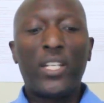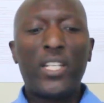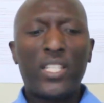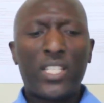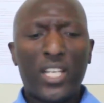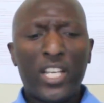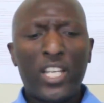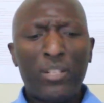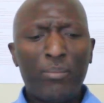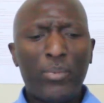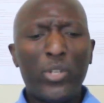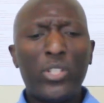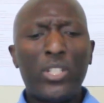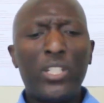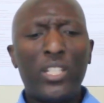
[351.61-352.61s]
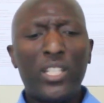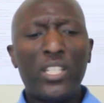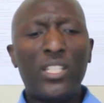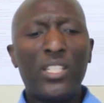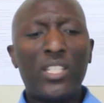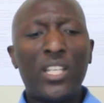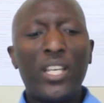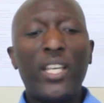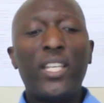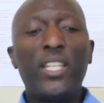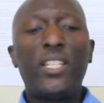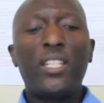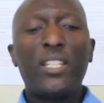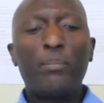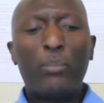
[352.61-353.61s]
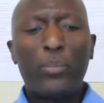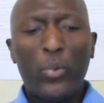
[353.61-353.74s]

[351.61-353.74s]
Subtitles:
The second point is it